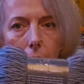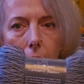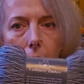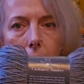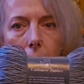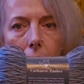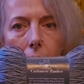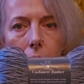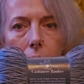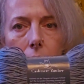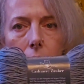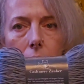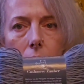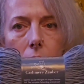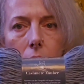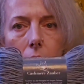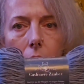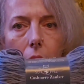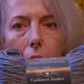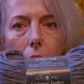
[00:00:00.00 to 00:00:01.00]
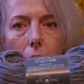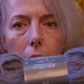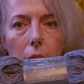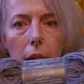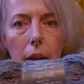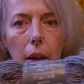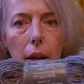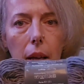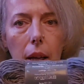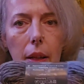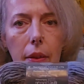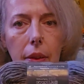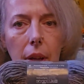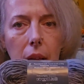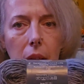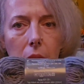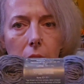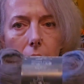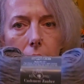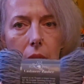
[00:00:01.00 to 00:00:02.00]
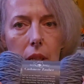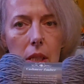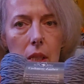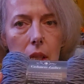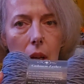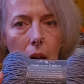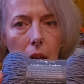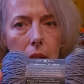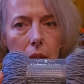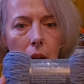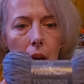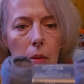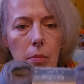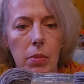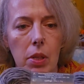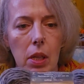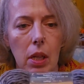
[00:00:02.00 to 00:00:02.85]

And this yarn comes